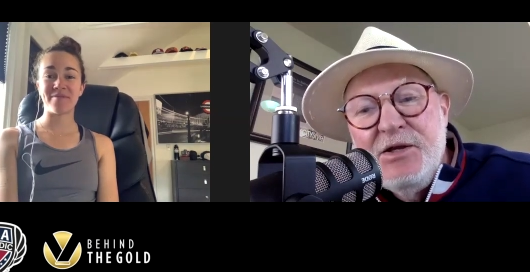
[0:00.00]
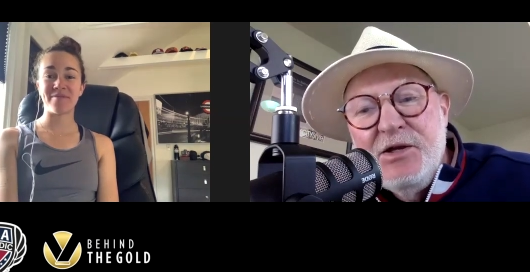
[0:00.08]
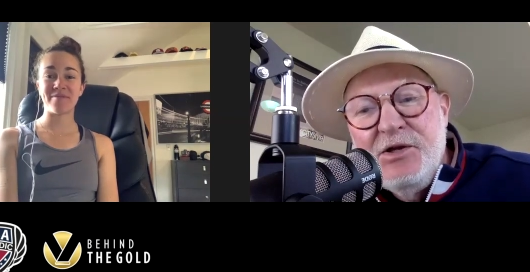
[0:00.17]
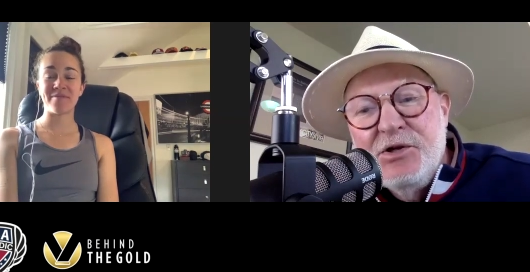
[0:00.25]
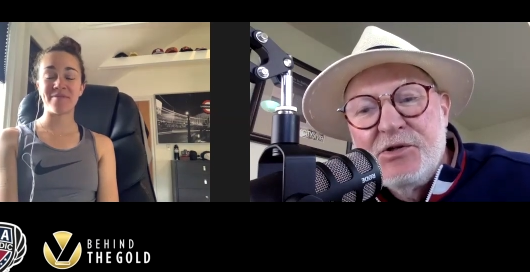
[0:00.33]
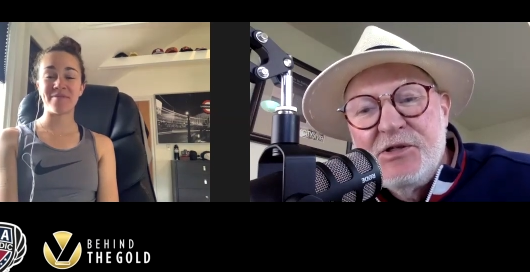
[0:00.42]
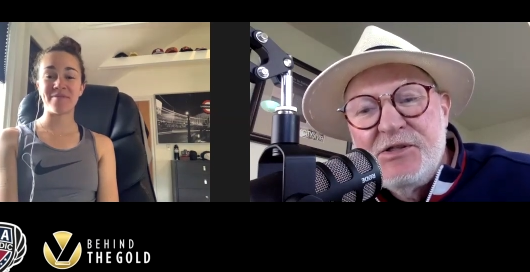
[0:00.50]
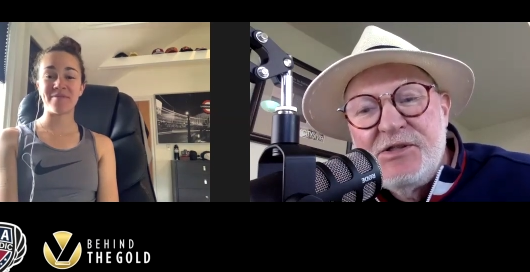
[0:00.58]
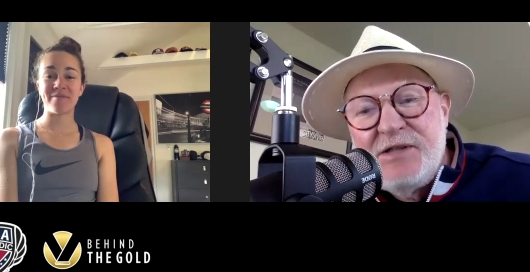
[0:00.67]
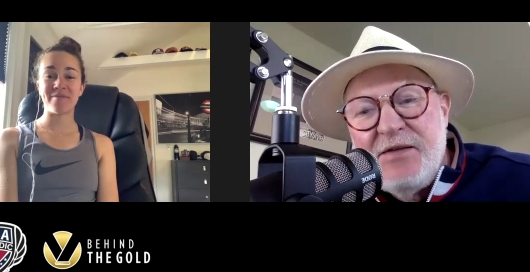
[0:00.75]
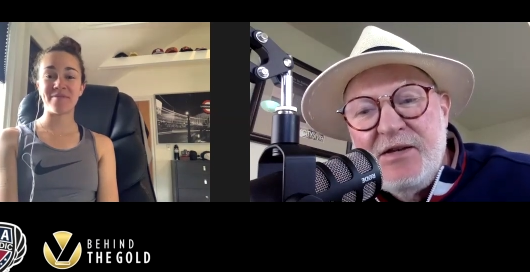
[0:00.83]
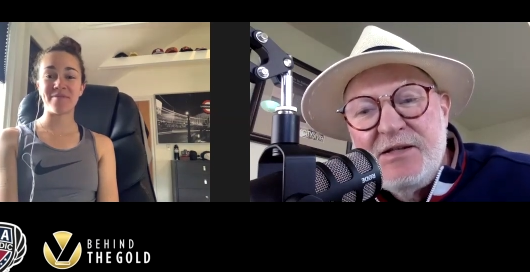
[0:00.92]
Speaker 1: you're
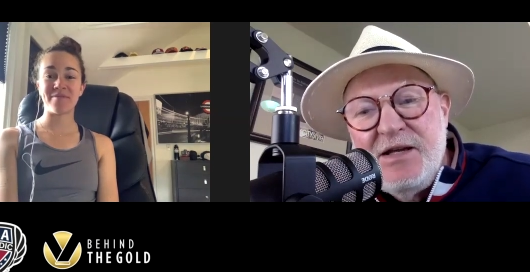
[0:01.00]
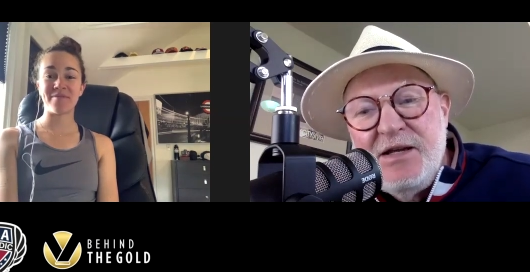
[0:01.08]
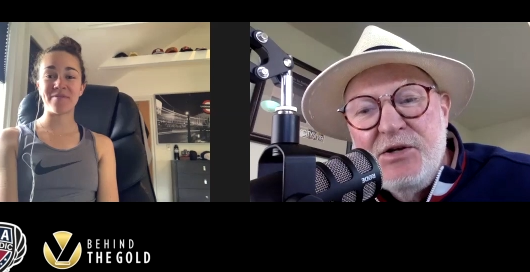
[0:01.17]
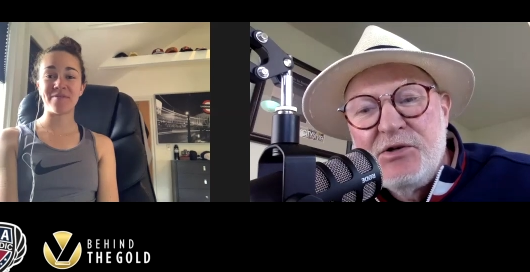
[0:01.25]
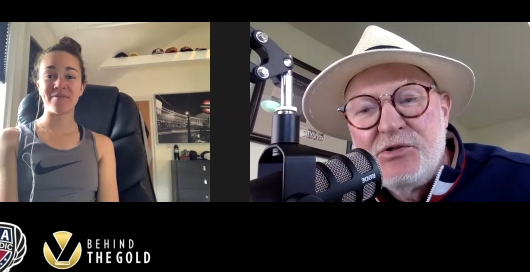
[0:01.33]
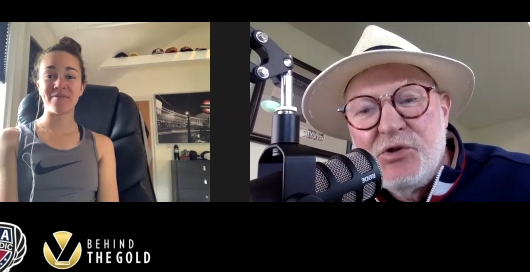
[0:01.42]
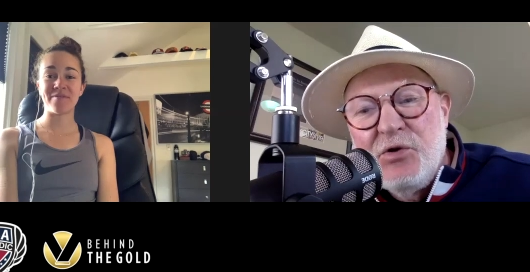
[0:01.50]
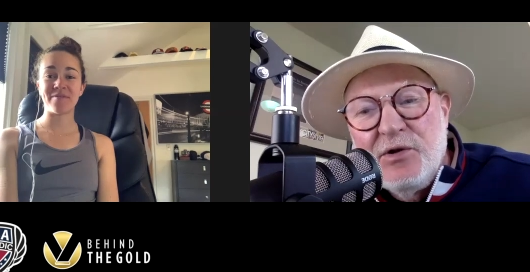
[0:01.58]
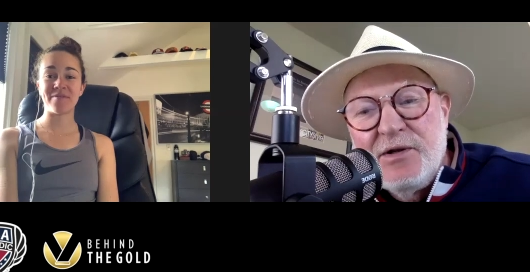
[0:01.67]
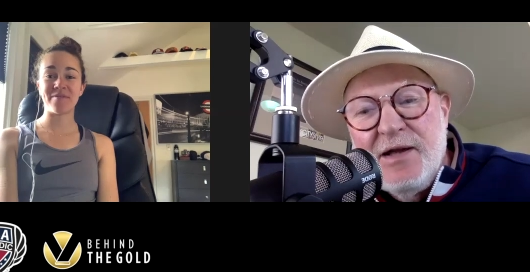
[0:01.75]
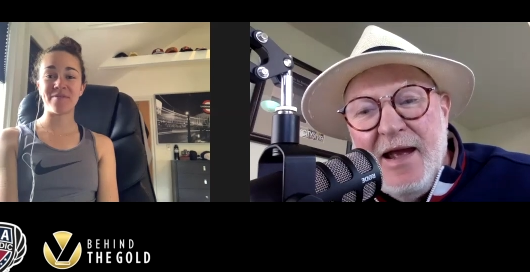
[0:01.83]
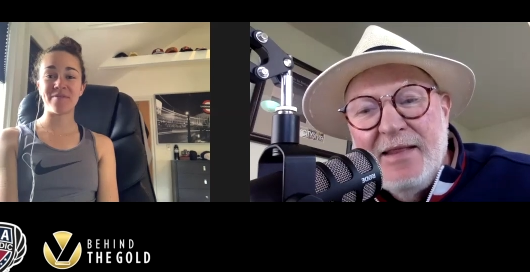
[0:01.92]
17 years
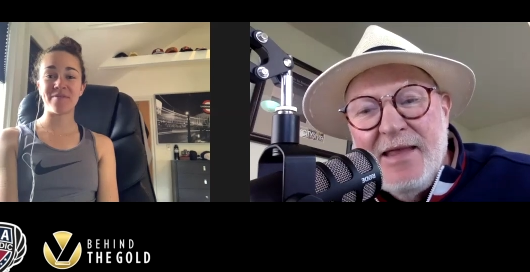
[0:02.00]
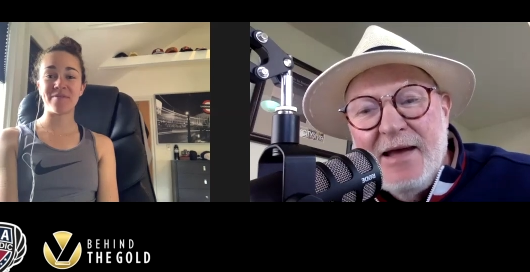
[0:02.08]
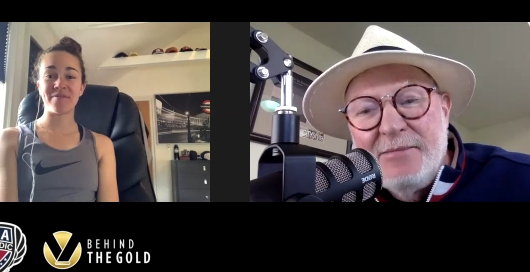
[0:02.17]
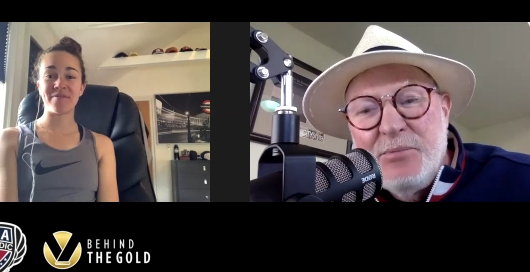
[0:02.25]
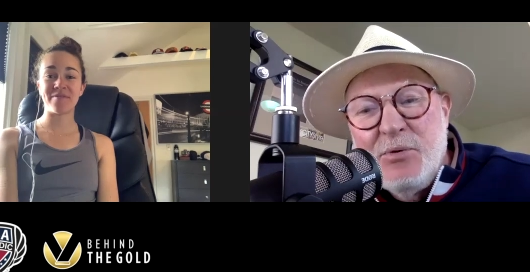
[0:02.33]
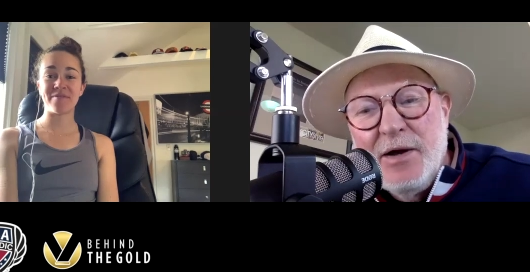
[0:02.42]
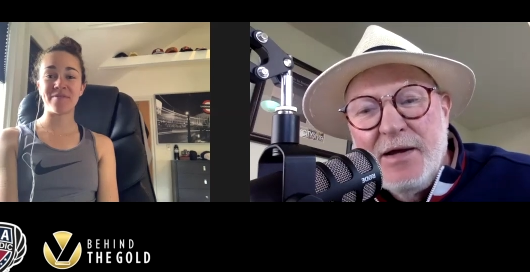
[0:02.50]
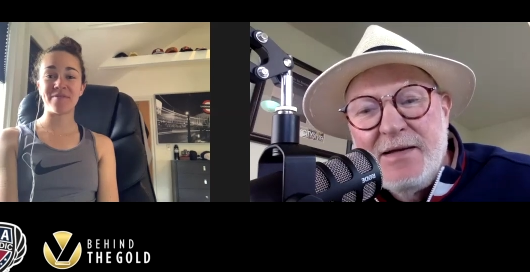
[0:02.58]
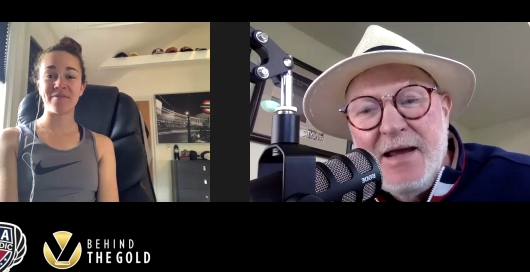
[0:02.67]
old at that point,